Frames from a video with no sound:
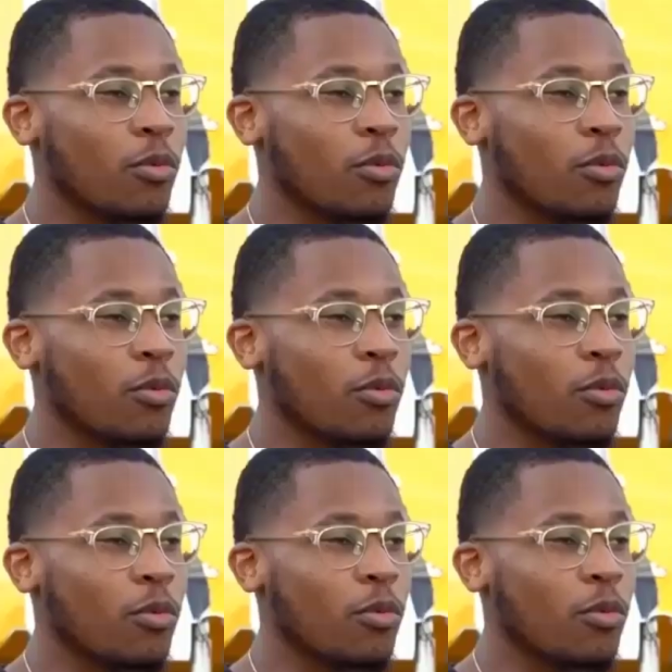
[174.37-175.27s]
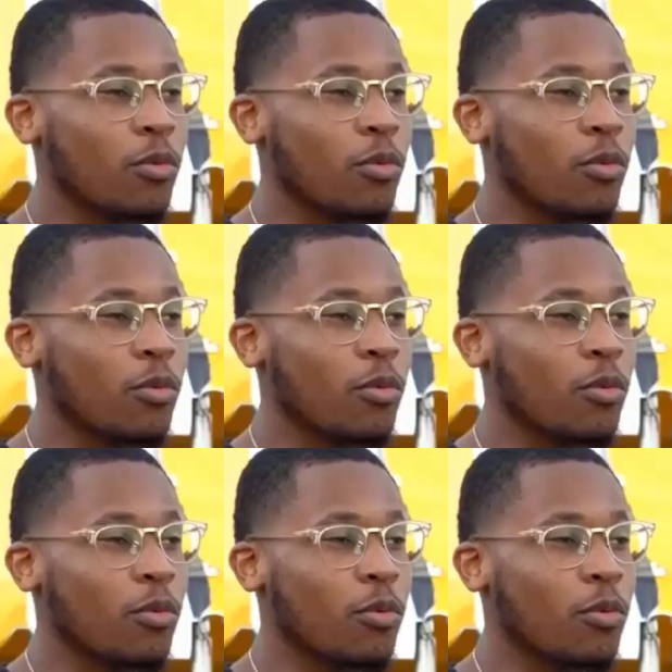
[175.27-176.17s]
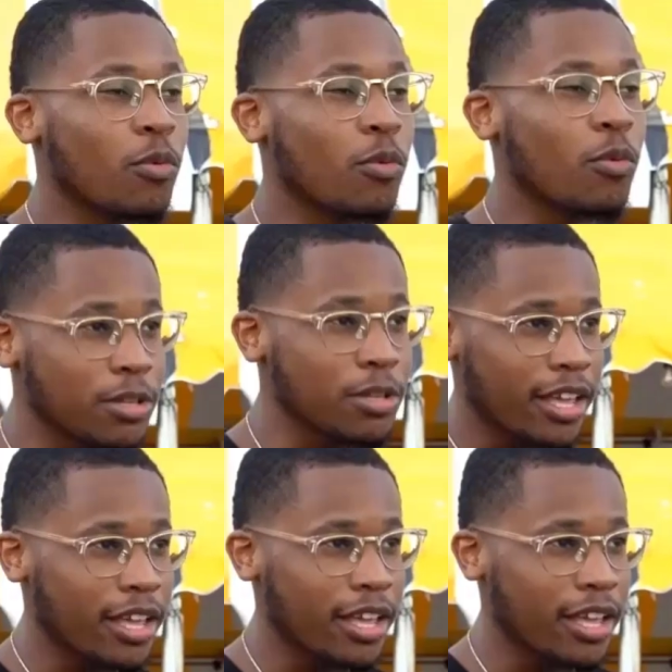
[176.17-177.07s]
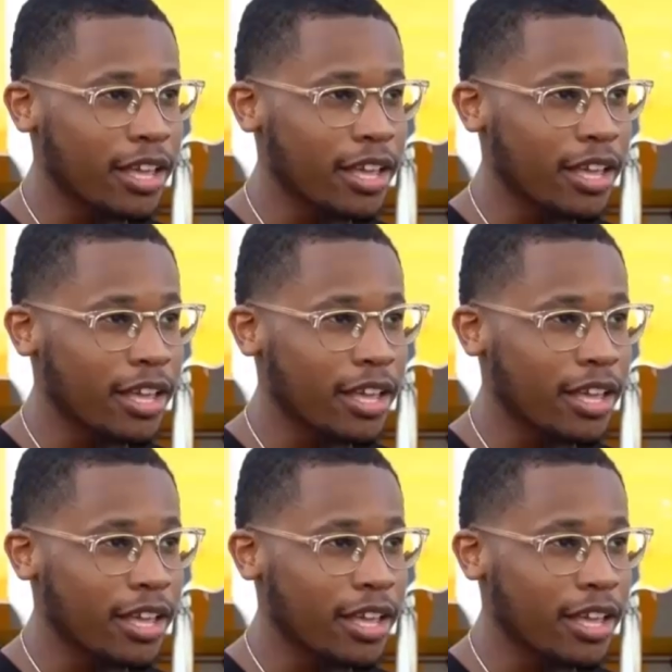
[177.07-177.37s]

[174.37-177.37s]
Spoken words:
(not speaking)